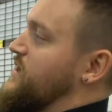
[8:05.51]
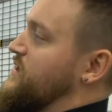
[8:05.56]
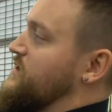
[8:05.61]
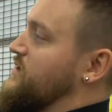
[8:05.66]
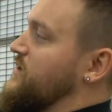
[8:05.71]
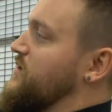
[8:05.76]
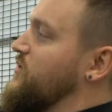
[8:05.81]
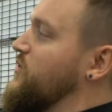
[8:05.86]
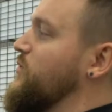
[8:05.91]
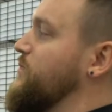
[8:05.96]

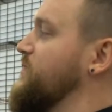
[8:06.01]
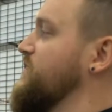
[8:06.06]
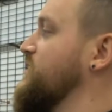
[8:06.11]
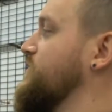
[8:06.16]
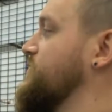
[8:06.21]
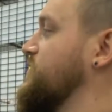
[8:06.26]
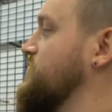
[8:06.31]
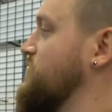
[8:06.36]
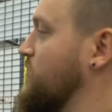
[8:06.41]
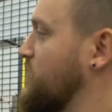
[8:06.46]
and I'll open
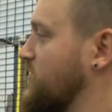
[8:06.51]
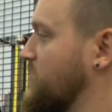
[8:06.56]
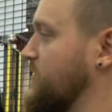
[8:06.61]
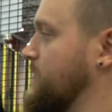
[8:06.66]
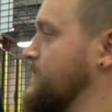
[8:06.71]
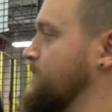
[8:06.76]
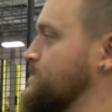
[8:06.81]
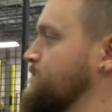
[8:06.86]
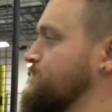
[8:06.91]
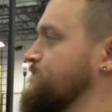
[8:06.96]
up the
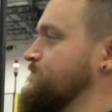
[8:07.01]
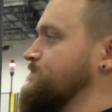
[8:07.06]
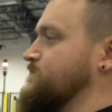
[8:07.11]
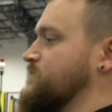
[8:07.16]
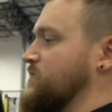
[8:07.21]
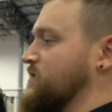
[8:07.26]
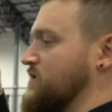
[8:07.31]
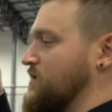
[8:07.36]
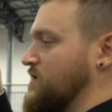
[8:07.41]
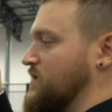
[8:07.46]
door
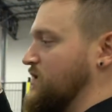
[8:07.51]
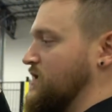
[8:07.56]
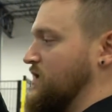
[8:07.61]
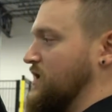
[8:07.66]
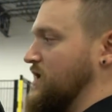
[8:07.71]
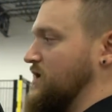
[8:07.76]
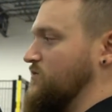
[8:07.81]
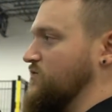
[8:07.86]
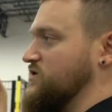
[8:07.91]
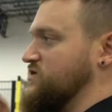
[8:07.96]

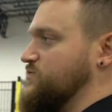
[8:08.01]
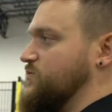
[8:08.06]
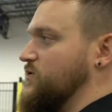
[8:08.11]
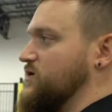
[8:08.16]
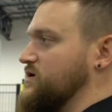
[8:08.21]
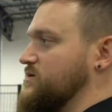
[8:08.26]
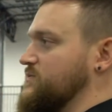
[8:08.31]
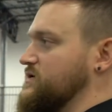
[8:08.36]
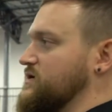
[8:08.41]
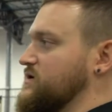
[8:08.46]
at which
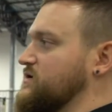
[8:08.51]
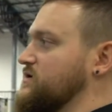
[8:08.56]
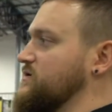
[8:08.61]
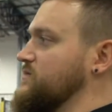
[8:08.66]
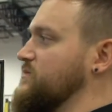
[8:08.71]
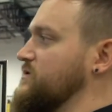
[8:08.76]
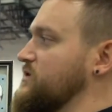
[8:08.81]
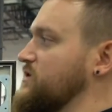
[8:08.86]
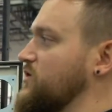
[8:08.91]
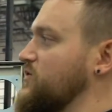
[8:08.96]
point I'm gonna
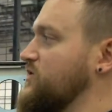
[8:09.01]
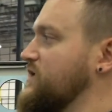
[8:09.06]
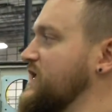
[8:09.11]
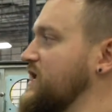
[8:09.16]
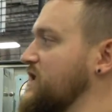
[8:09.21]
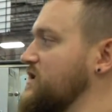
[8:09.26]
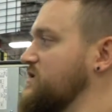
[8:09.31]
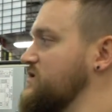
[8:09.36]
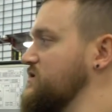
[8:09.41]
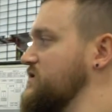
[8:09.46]

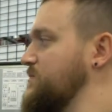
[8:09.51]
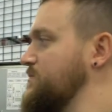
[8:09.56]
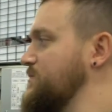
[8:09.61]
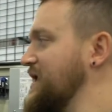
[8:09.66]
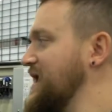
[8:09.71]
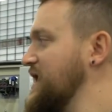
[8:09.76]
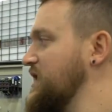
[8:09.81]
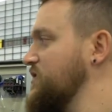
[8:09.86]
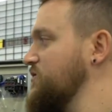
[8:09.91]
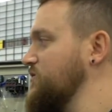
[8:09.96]
locate the
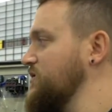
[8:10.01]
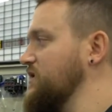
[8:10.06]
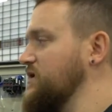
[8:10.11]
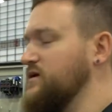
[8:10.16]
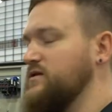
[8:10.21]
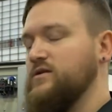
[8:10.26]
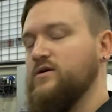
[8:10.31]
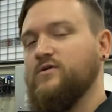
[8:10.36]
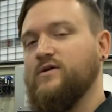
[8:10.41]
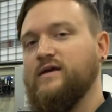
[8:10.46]

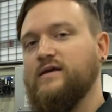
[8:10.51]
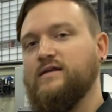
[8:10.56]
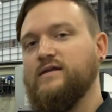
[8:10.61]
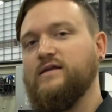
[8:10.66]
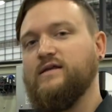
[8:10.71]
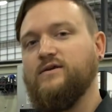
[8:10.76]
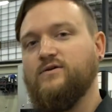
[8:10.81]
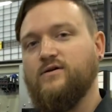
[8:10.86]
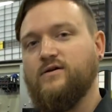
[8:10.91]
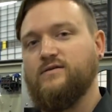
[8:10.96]
battery
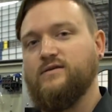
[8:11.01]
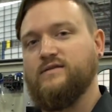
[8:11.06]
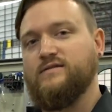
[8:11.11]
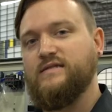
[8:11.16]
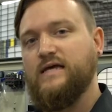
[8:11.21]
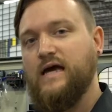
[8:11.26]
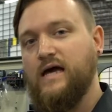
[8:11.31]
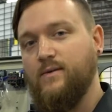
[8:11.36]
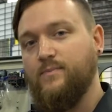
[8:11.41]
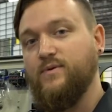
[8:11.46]
located here on the
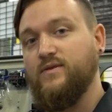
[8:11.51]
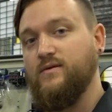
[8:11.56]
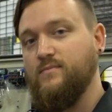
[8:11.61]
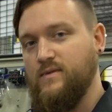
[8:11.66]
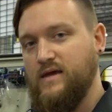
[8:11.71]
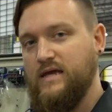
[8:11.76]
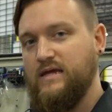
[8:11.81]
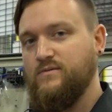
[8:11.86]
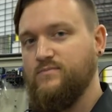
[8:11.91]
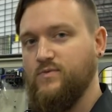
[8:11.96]
top of the
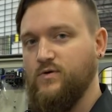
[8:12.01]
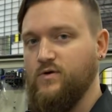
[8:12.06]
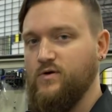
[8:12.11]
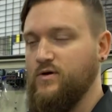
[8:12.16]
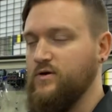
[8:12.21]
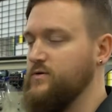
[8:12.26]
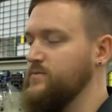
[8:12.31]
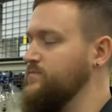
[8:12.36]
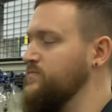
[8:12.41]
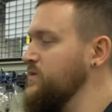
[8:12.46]
main
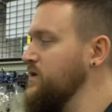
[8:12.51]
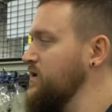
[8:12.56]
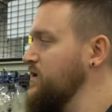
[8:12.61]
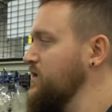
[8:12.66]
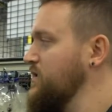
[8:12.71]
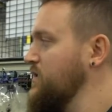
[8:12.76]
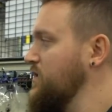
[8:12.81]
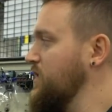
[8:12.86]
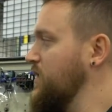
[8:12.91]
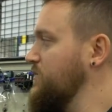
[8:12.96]
board.
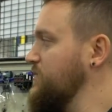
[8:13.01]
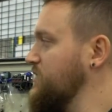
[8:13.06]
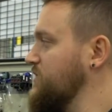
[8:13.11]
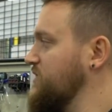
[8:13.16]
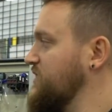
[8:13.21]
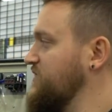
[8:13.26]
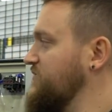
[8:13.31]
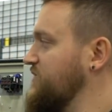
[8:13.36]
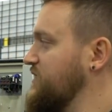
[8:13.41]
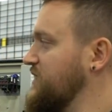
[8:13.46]
I'm gonna
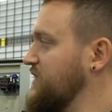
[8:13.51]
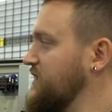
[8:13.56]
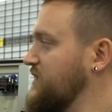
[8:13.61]
give it